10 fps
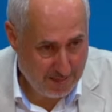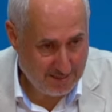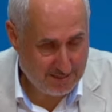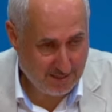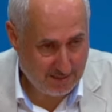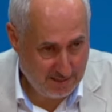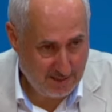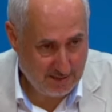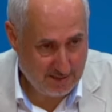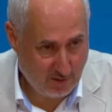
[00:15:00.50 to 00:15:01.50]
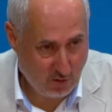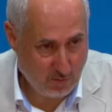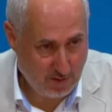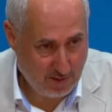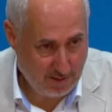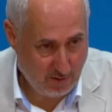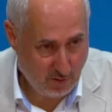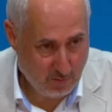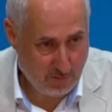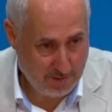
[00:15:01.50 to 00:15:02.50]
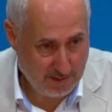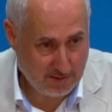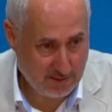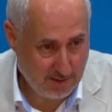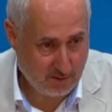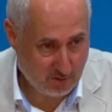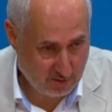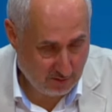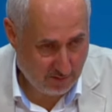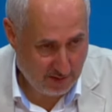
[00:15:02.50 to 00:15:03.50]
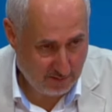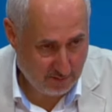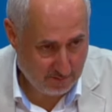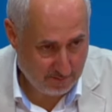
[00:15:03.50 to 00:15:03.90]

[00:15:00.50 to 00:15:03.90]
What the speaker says: basic needs that human beings need to survive.